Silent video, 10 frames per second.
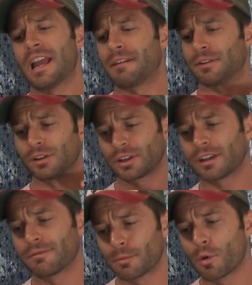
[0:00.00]
If you're
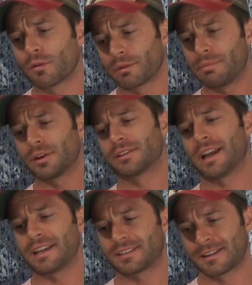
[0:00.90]
looking for more of a beer
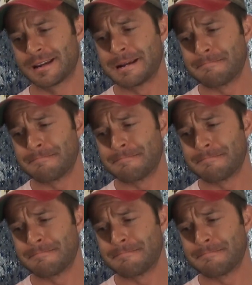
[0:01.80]
taste